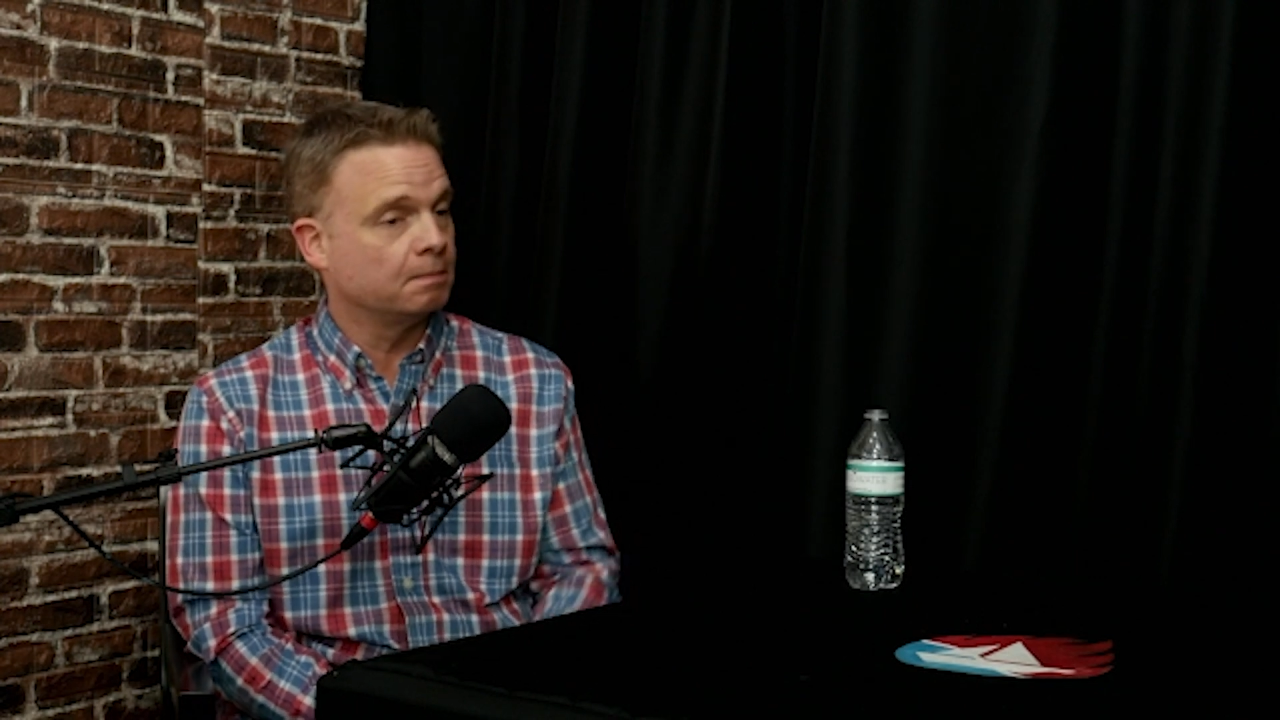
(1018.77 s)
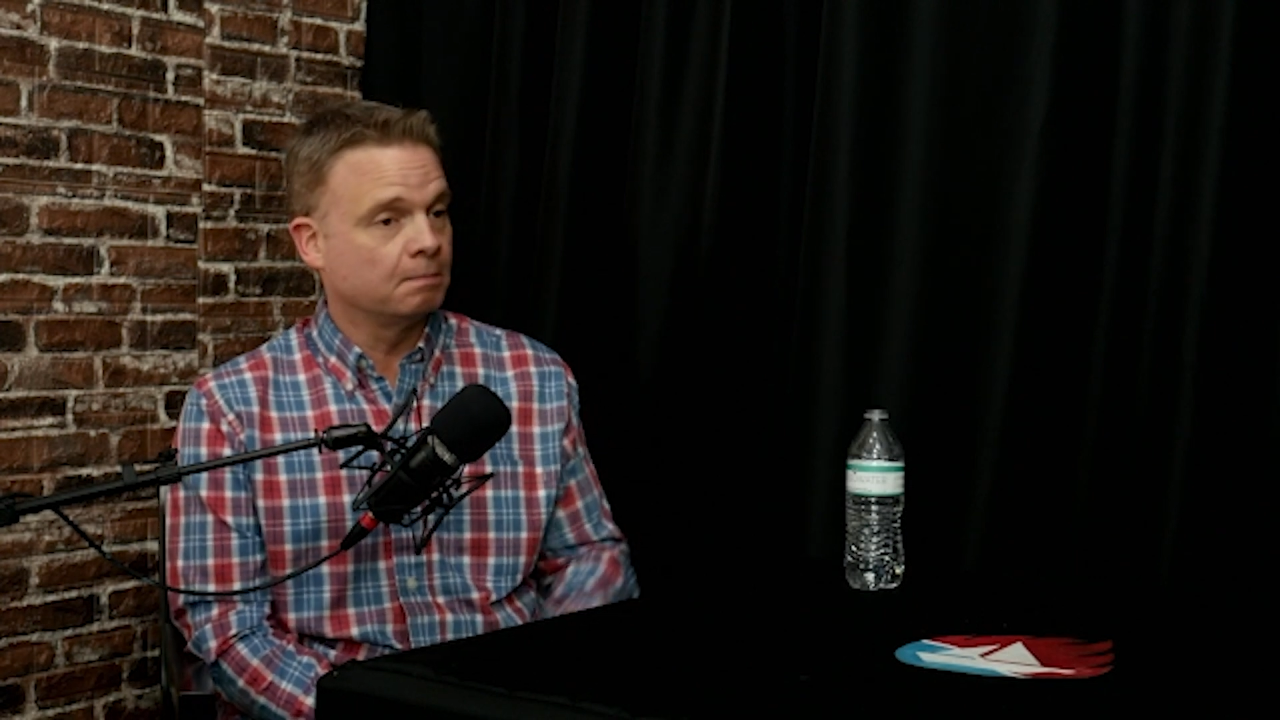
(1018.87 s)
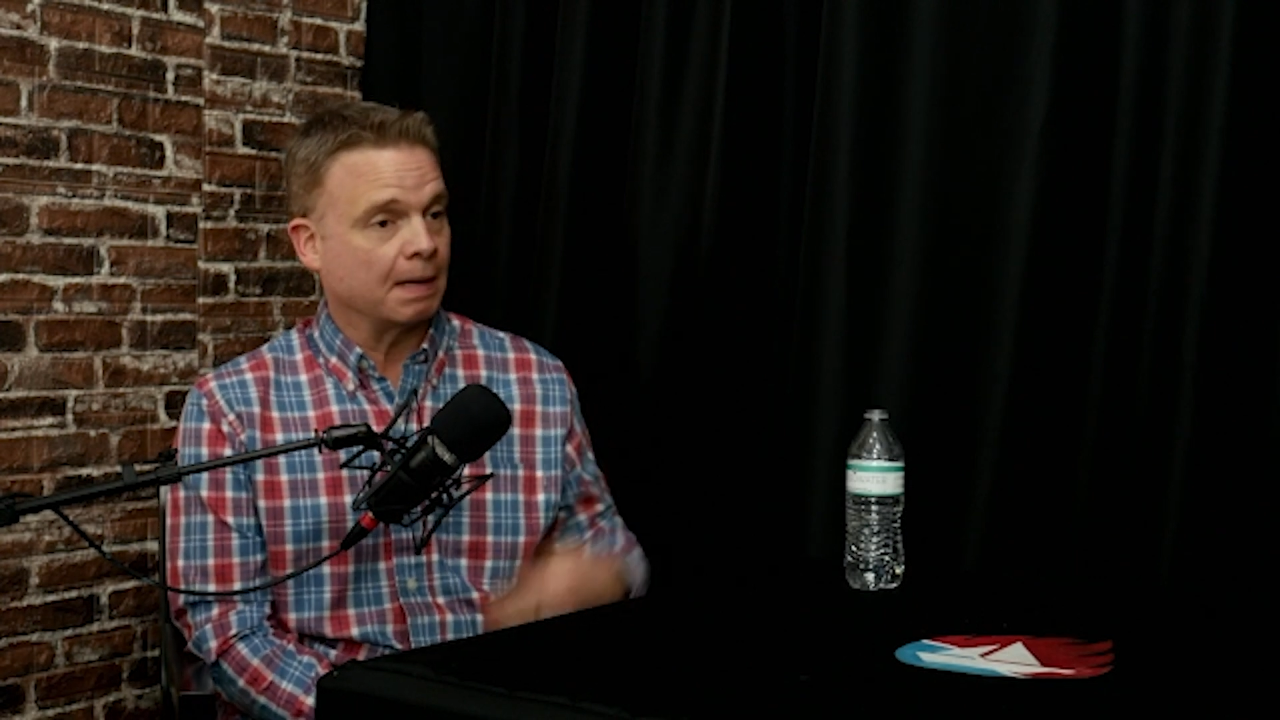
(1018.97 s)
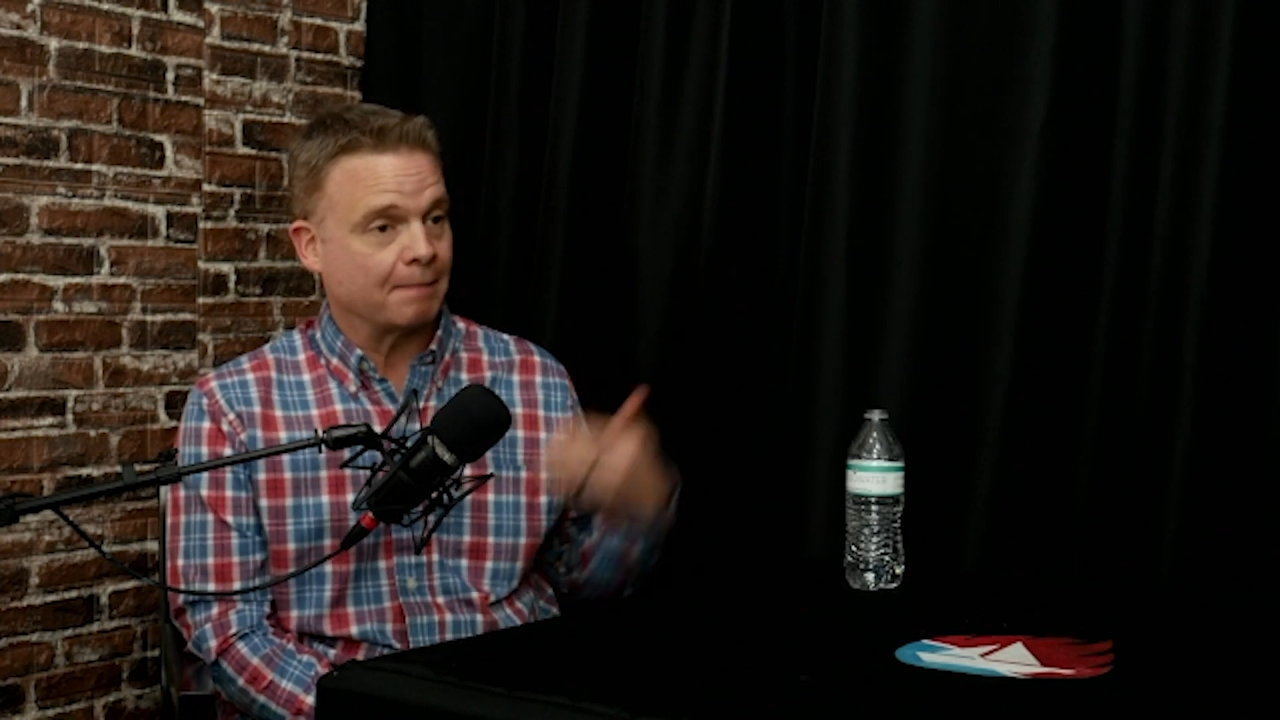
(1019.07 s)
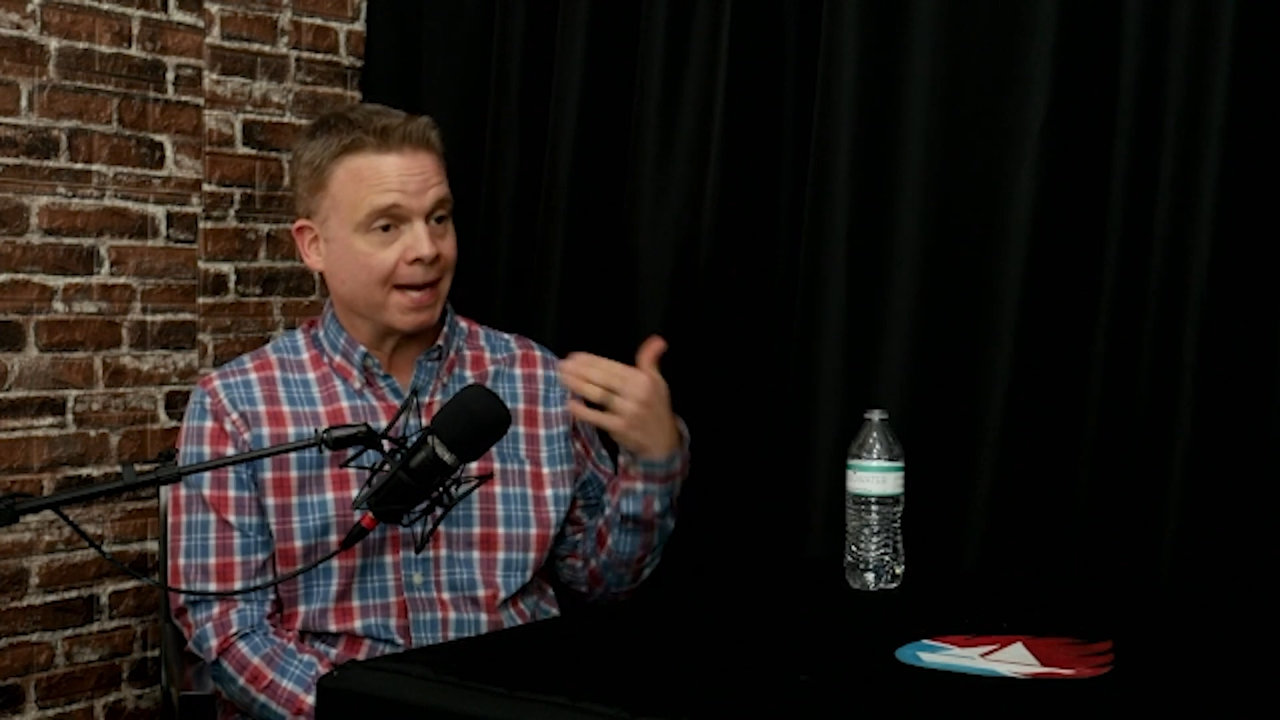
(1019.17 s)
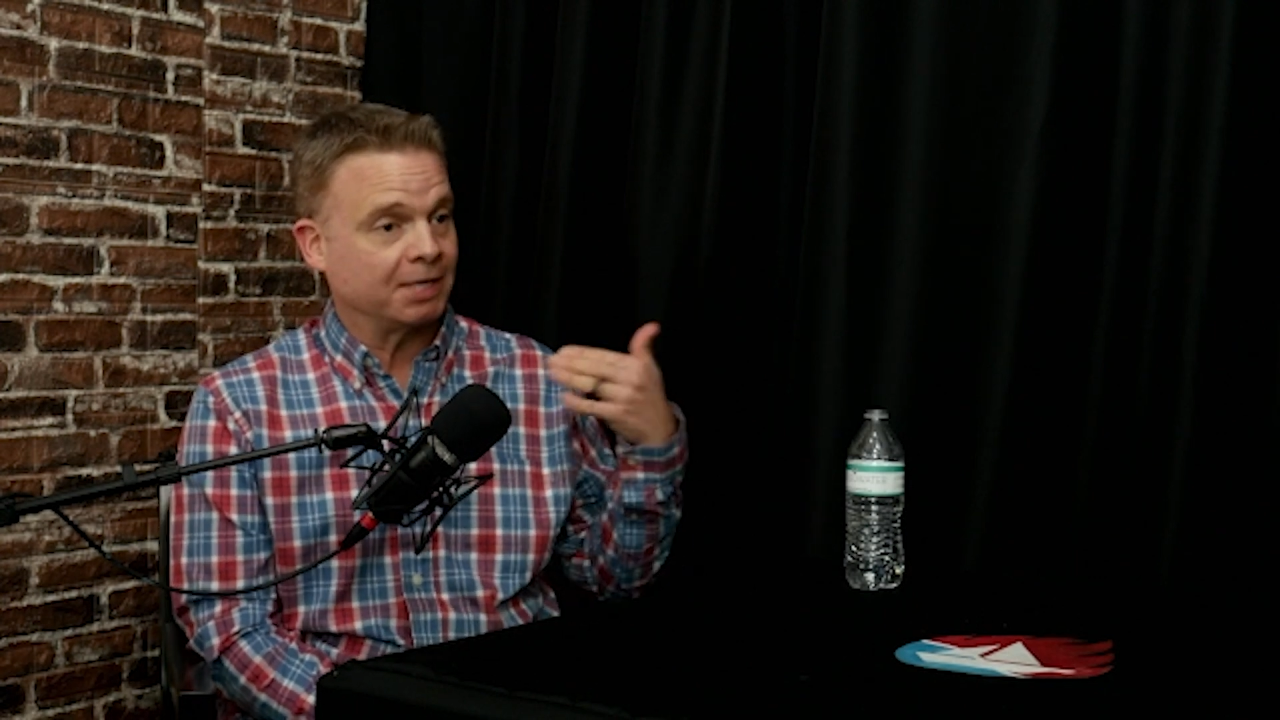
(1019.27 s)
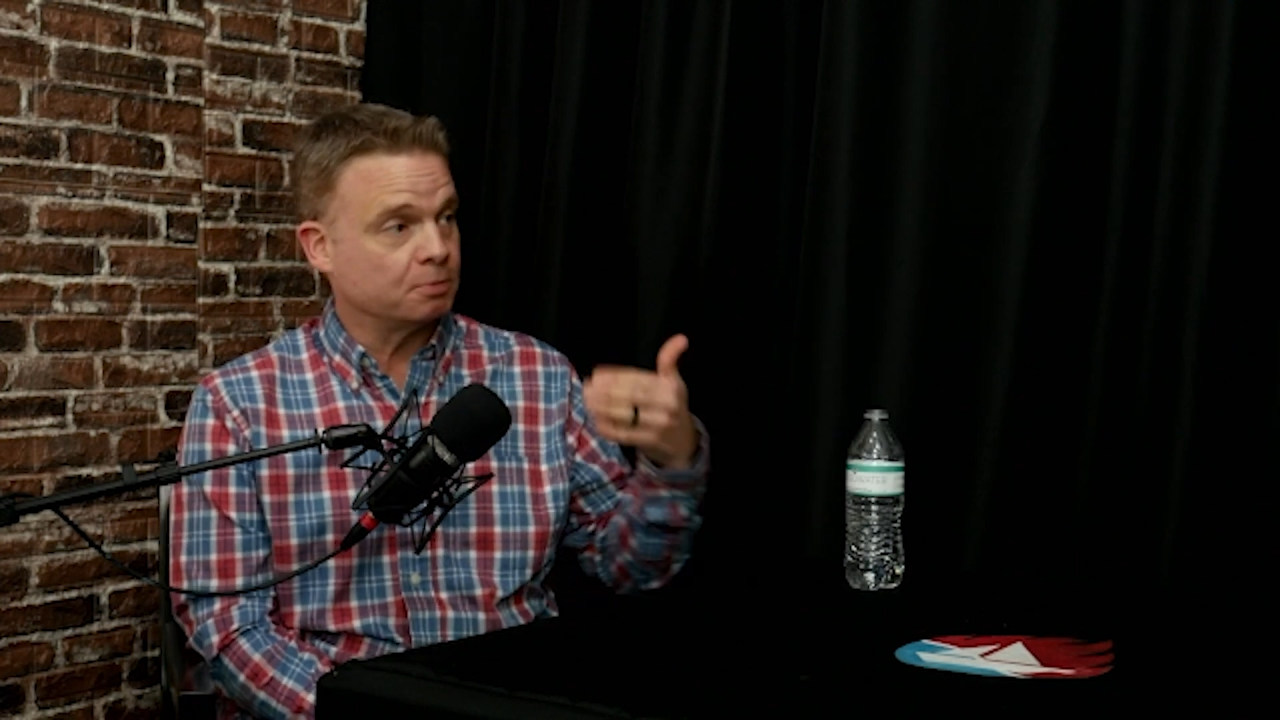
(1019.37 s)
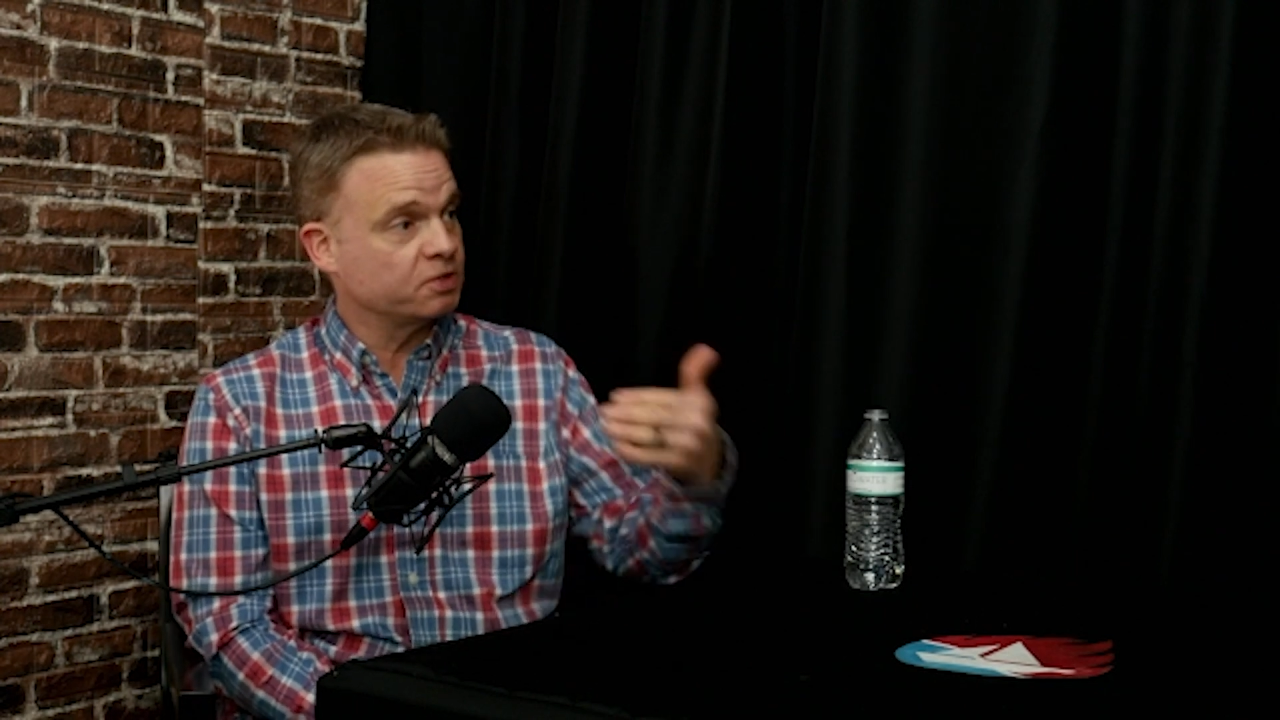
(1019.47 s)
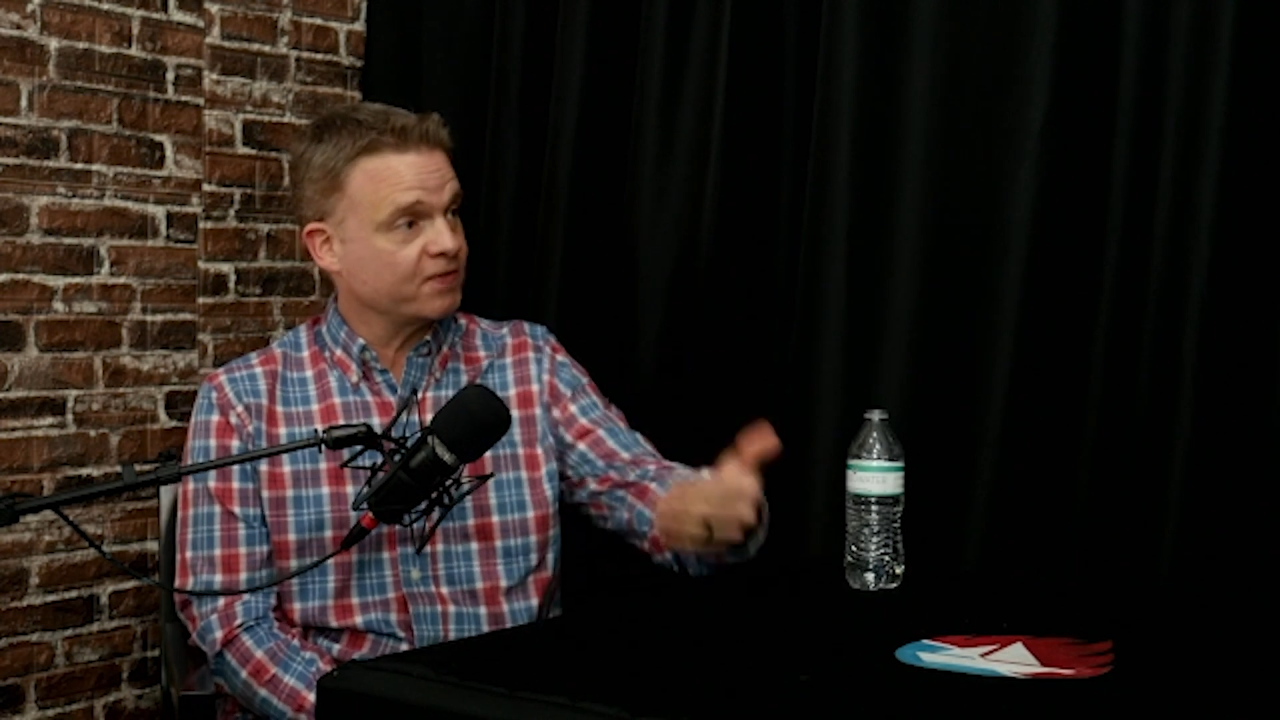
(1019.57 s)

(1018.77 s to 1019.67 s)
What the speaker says: my mind moves